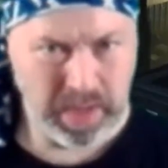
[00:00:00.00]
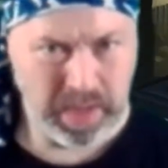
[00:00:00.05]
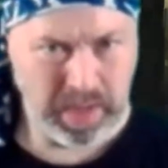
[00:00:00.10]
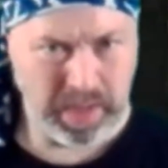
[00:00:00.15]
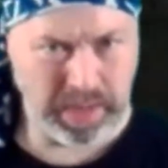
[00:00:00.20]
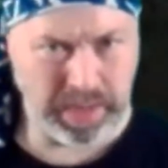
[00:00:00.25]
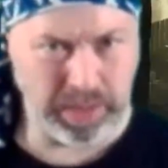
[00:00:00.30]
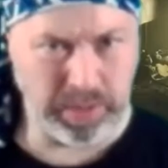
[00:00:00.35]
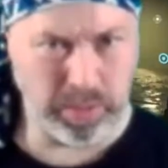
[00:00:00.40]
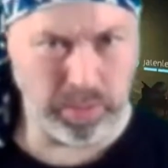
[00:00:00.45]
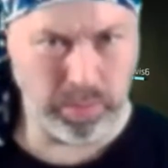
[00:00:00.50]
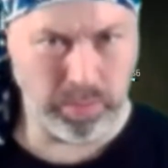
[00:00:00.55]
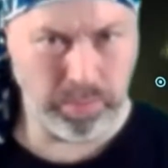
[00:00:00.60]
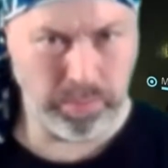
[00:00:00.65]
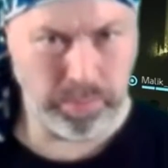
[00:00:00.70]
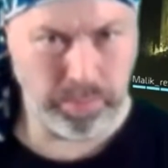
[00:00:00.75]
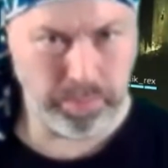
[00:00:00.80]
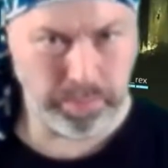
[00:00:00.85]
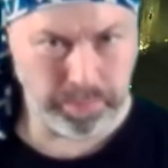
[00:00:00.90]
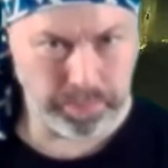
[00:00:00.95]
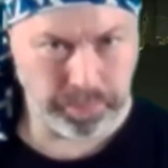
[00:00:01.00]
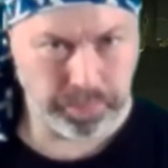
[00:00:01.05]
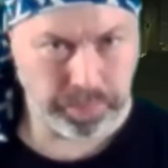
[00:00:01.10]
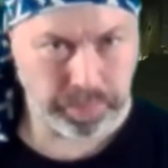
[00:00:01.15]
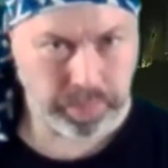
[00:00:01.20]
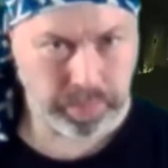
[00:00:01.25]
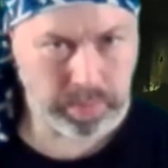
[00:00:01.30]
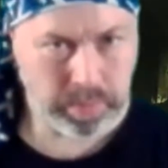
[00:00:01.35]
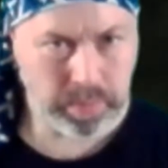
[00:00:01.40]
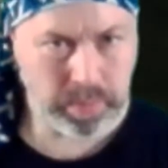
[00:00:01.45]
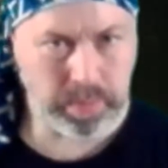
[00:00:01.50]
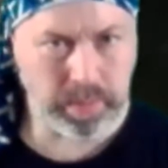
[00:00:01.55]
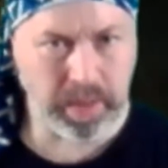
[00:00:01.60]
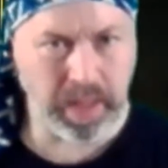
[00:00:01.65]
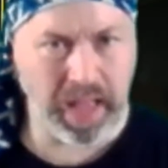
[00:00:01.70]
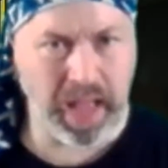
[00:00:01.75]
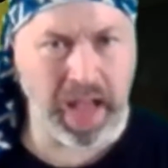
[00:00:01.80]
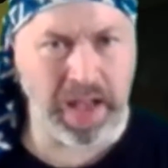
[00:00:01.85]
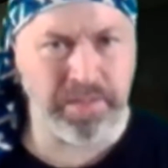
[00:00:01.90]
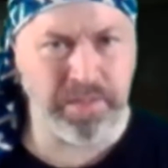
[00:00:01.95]
you know,
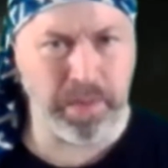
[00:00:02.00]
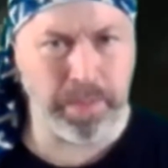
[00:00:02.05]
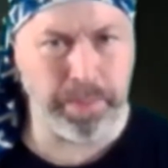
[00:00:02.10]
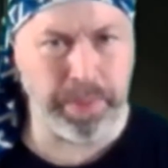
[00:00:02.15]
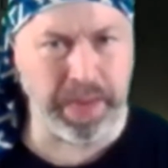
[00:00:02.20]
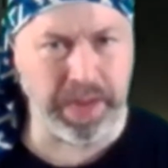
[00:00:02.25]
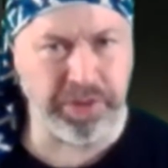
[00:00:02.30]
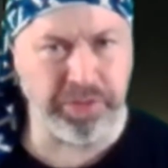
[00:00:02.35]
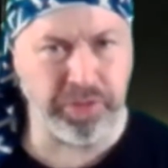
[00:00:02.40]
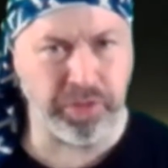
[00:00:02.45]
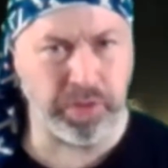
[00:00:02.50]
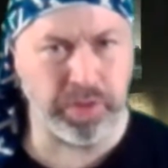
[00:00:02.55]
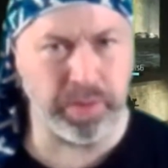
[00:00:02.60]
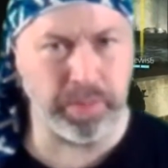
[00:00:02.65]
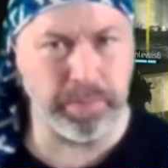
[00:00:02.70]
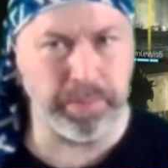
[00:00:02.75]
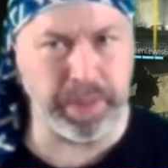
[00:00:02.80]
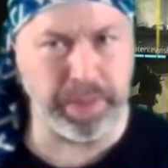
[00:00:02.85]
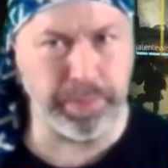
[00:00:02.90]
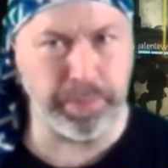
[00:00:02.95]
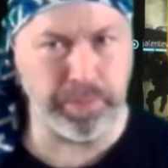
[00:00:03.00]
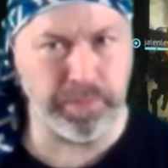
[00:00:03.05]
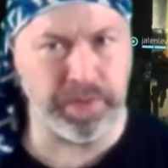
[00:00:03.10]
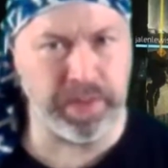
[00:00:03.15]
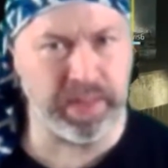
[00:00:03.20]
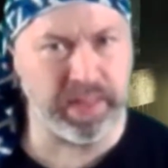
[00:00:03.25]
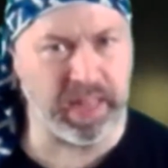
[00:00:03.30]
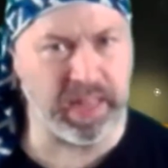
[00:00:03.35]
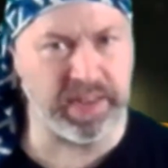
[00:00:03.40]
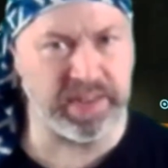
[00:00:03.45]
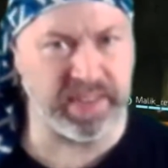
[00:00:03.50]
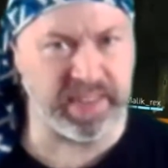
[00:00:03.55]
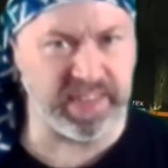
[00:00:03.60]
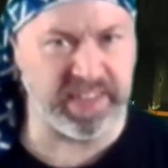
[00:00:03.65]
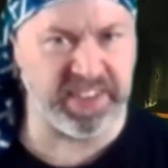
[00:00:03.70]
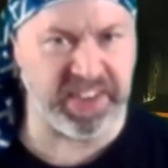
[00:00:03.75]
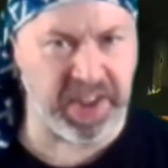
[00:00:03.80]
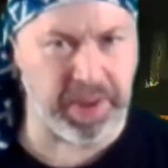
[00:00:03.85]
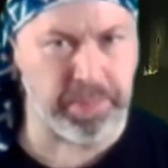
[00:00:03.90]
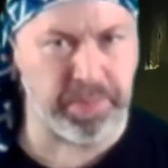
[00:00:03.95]
have a Patreon and people think that's
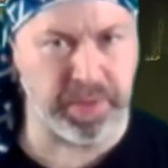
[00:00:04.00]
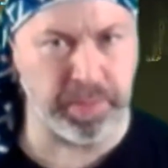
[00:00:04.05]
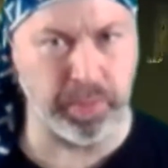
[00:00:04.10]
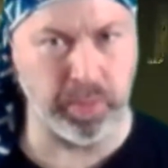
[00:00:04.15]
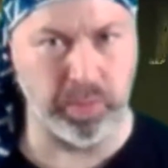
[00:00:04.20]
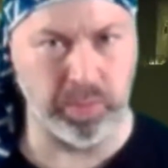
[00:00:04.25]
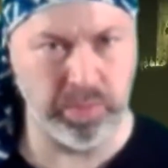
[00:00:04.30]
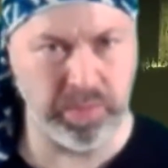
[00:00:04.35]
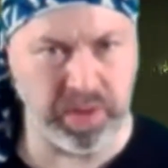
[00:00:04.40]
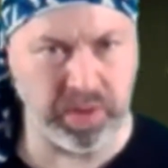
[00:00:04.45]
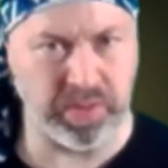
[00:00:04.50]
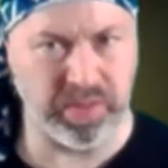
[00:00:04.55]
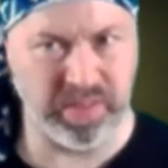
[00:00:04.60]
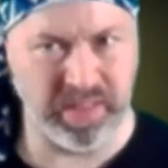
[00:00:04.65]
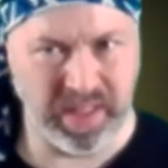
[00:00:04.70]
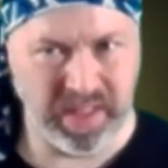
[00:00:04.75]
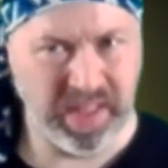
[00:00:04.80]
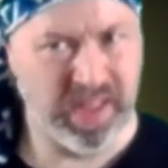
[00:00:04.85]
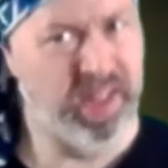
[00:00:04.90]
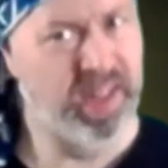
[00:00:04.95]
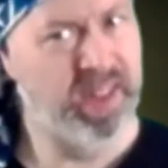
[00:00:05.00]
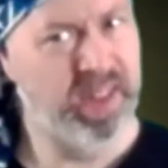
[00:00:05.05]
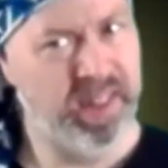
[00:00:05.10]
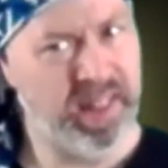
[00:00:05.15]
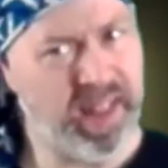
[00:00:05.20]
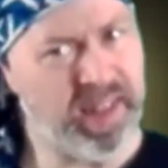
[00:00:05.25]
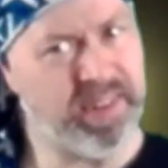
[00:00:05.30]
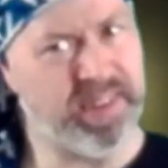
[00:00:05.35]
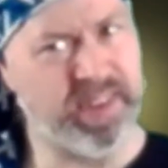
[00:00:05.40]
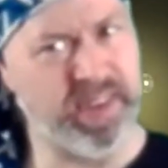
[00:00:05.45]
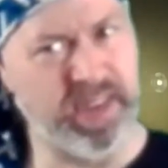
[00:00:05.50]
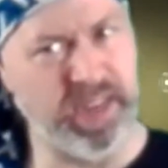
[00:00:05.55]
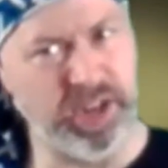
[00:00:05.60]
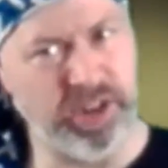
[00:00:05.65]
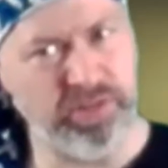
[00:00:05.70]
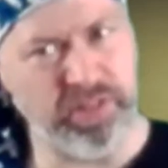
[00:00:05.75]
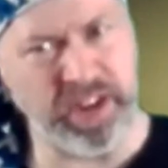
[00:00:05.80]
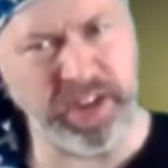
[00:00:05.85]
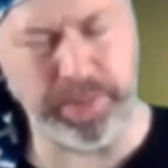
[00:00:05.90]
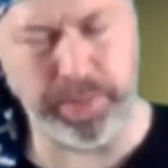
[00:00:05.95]
acceptable. You know, that's an
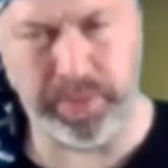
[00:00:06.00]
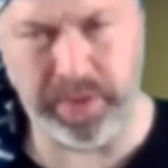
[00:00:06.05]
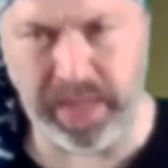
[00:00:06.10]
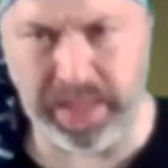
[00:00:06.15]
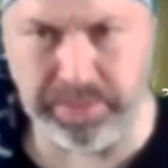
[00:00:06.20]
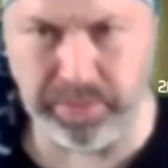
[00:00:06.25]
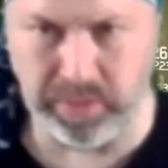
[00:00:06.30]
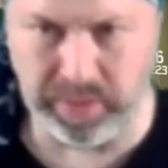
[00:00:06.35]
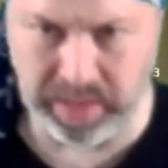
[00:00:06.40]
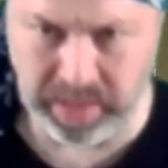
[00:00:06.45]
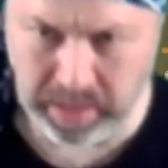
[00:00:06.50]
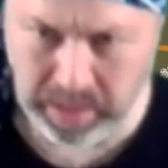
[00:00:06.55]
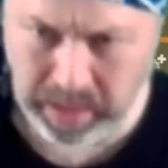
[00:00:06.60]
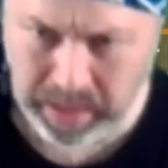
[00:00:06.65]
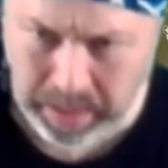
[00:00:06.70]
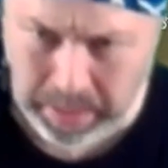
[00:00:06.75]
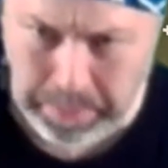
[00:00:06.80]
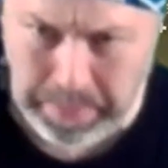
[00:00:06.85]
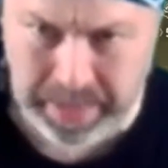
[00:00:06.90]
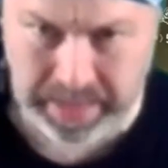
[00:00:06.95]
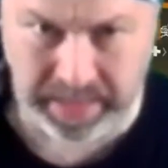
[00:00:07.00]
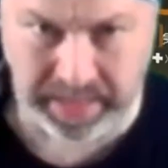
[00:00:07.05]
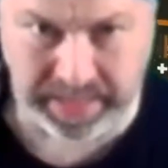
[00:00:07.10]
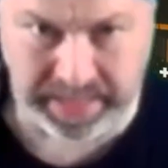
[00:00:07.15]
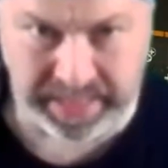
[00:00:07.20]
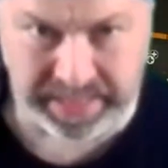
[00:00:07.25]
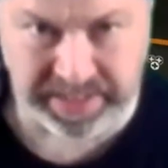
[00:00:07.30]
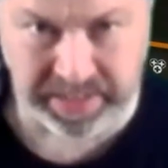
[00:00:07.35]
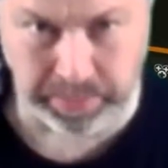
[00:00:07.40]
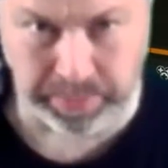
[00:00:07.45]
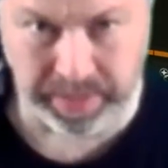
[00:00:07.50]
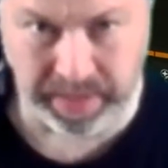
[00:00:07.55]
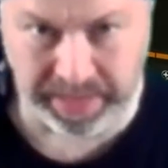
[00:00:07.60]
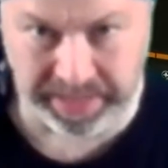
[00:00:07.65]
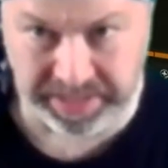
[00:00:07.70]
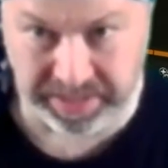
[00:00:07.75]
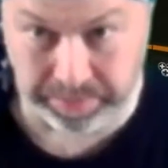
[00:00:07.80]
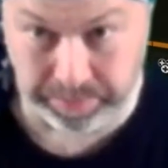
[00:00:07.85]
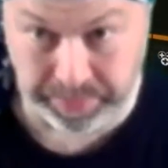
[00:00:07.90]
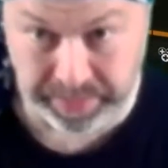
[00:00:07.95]
incredible level, and admittedly, yes, I would
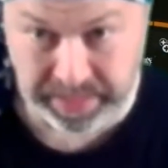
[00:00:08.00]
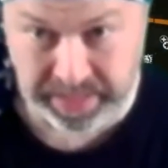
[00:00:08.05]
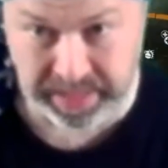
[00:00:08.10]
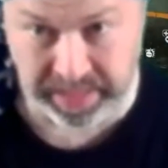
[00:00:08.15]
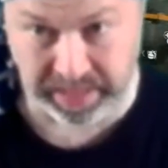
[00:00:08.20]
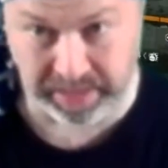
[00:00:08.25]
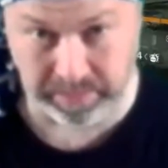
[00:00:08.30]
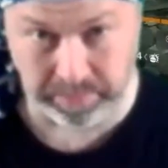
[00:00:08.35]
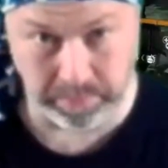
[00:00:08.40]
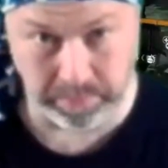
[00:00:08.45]
like to be there.